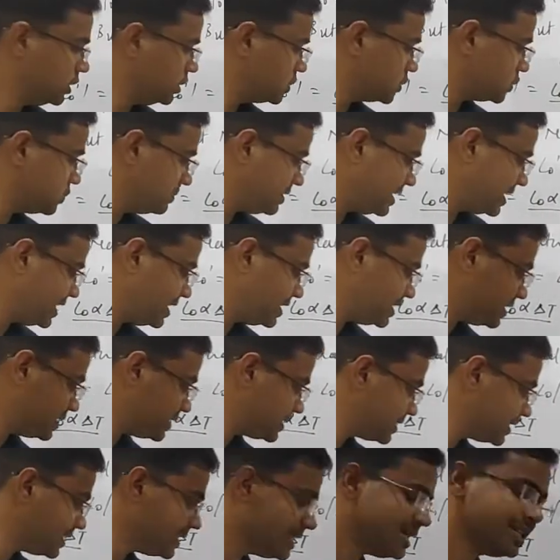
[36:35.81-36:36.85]
So we write
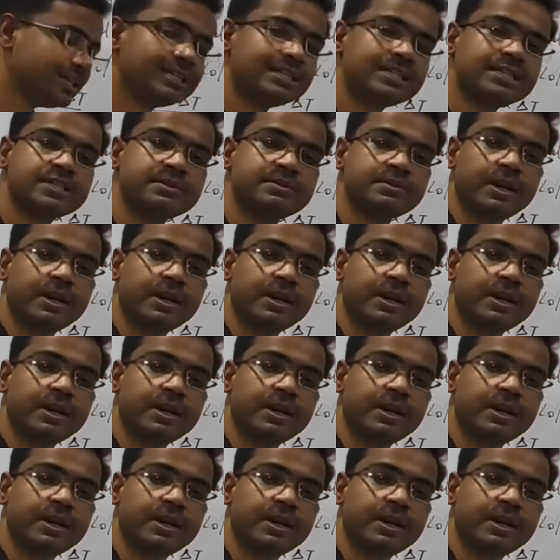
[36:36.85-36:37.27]
it in this